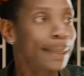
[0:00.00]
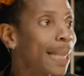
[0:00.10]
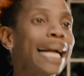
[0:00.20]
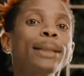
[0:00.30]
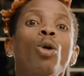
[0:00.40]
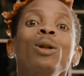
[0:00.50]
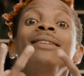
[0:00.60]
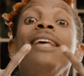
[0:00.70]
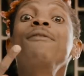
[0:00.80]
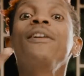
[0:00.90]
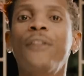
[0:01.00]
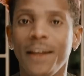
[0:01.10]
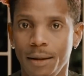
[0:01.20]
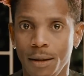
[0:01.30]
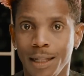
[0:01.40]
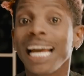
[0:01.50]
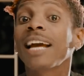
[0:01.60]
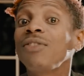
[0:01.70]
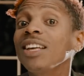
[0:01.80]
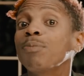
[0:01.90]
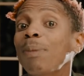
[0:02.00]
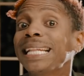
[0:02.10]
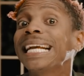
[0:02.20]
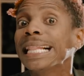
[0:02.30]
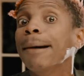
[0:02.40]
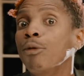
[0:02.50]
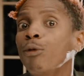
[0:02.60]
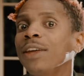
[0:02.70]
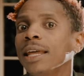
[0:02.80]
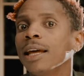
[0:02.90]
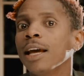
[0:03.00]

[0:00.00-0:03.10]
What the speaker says: Title is everything. Like this particular movie,